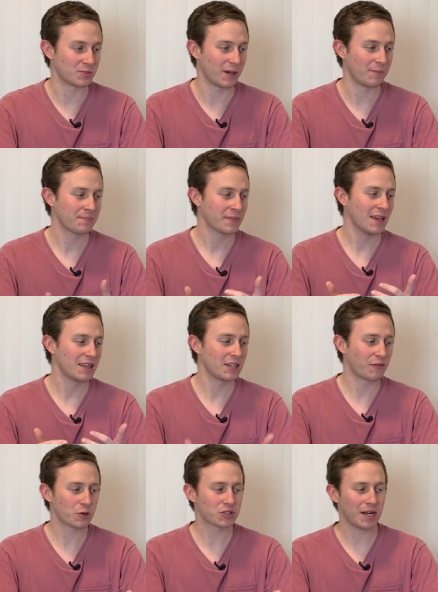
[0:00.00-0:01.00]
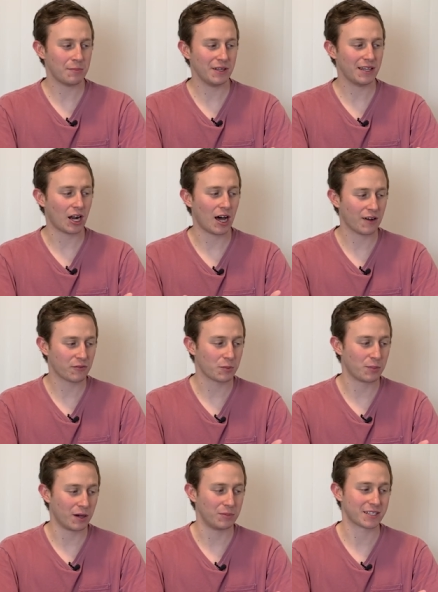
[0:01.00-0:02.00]
But the first company that
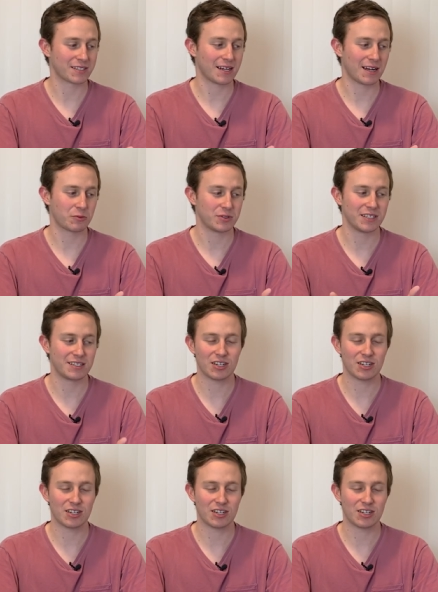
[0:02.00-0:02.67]
offered public stock was the